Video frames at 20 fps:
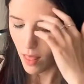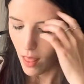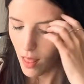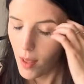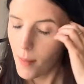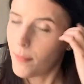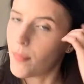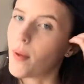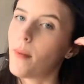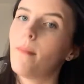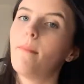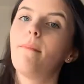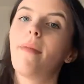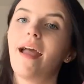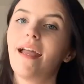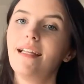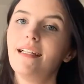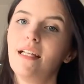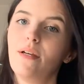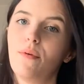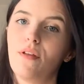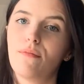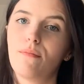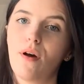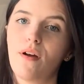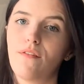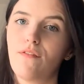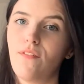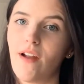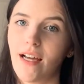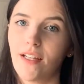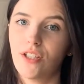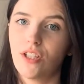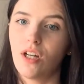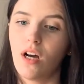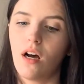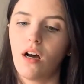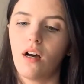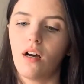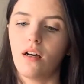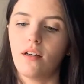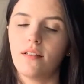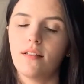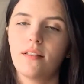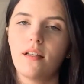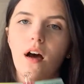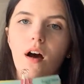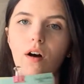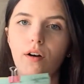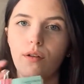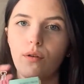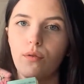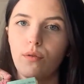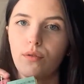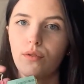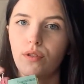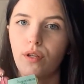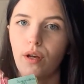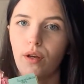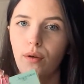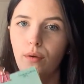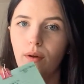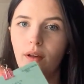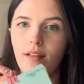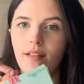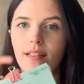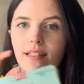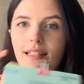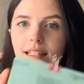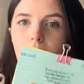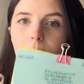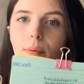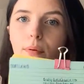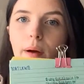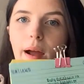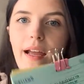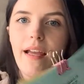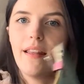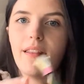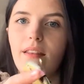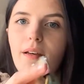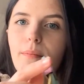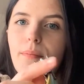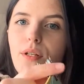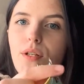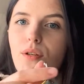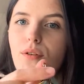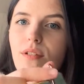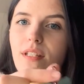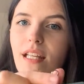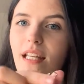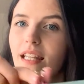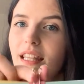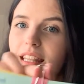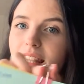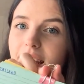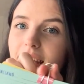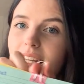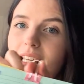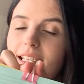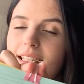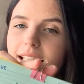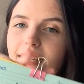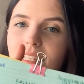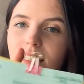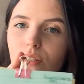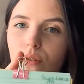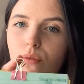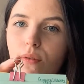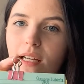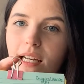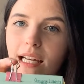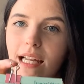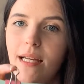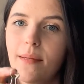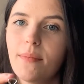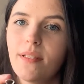But mainly with my flashcards, I also separate them using these little clips.